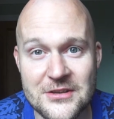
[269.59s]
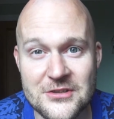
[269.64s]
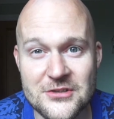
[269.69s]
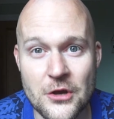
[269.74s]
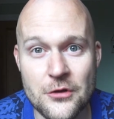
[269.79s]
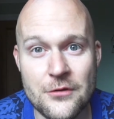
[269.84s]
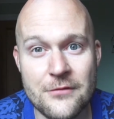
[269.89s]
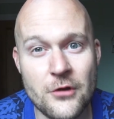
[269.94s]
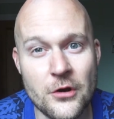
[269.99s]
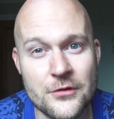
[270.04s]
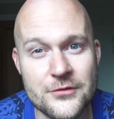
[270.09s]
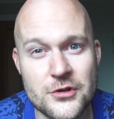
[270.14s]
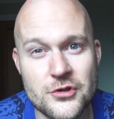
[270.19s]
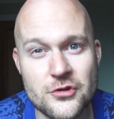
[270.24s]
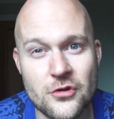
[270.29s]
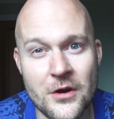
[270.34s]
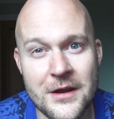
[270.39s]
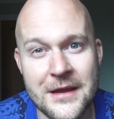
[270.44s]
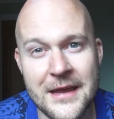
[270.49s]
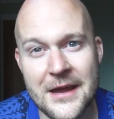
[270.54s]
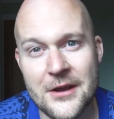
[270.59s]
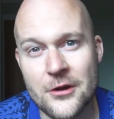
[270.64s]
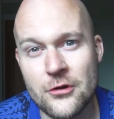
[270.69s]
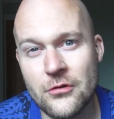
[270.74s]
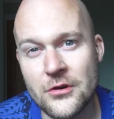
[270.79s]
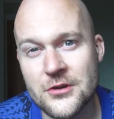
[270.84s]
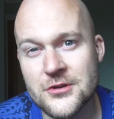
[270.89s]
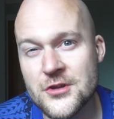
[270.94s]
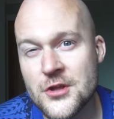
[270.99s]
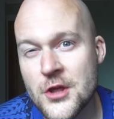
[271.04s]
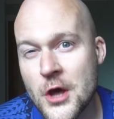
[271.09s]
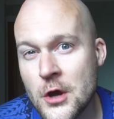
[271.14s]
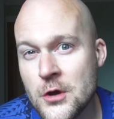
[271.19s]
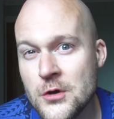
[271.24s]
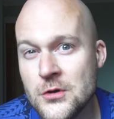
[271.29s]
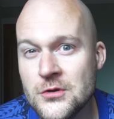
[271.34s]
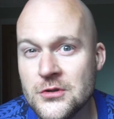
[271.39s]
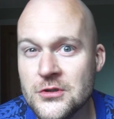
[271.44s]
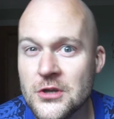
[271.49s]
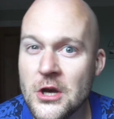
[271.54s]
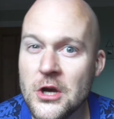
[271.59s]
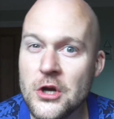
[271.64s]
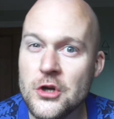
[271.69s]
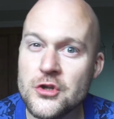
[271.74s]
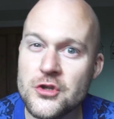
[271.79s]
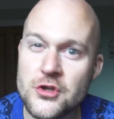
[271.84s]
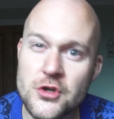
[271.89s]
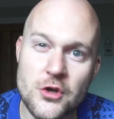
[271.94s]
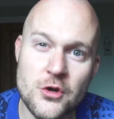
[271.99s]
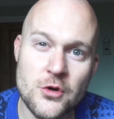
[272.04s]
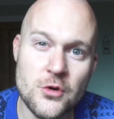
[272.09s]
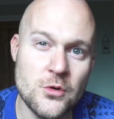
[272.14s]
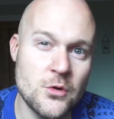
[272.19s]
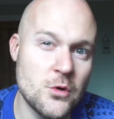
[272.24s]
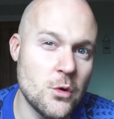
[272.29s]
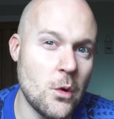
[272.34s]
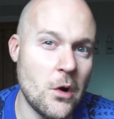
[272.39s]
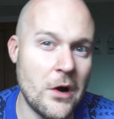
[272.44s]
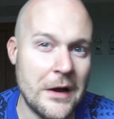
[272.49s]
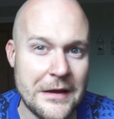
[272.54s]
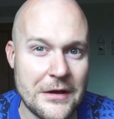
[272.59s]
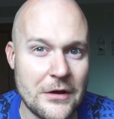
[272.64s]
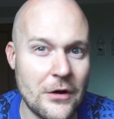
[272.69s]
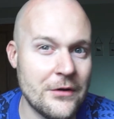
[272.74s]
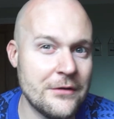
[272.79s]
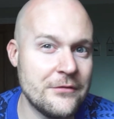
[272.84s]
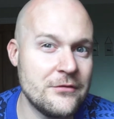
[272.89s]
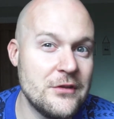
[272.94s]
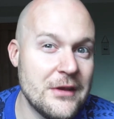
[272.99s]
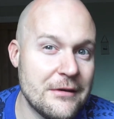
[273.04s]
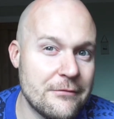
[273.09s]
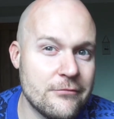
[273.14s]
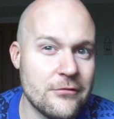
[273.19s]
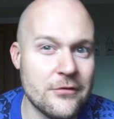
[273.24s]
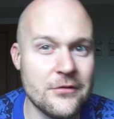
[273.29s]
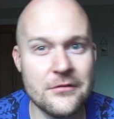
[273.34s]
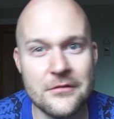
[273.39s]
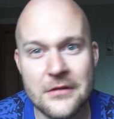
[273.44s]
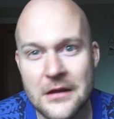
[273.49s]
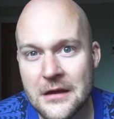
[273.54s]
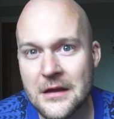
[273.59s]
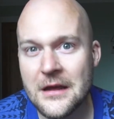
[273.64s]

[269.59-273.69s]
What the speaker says: So you've got to try and get across those two quite kind of different